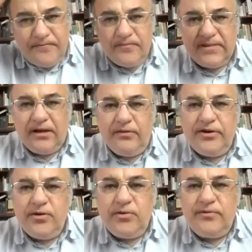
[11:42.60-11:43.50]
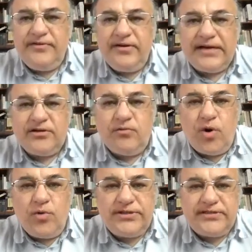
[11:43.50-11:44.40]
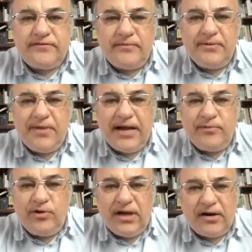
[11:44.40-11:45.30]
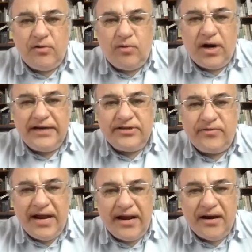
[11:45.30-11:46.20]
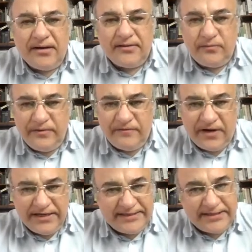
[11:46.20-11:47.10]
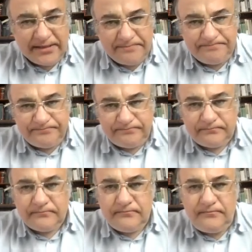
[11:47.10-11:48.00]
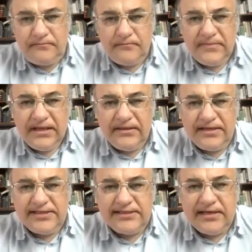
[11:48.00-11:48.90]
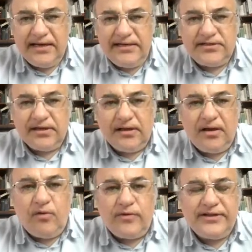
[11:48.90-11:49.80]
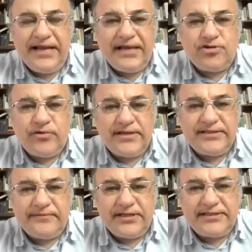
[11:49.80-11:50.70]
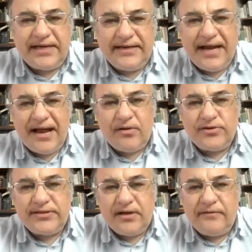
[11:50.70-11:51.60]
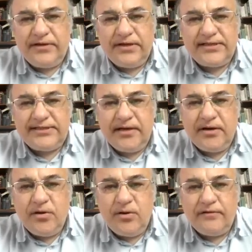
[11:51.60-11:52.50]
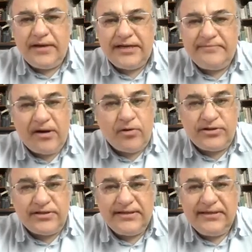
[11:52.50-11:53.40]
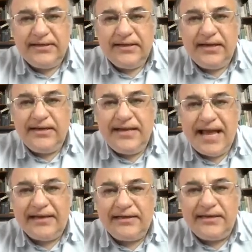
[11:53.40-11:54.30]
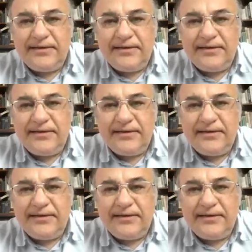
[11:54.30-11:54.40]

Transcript: Although direct quotes from the Bible are quite rare, we find some. This is the lintel over the entrance of the study house of the synagogue at Marot in Galilee.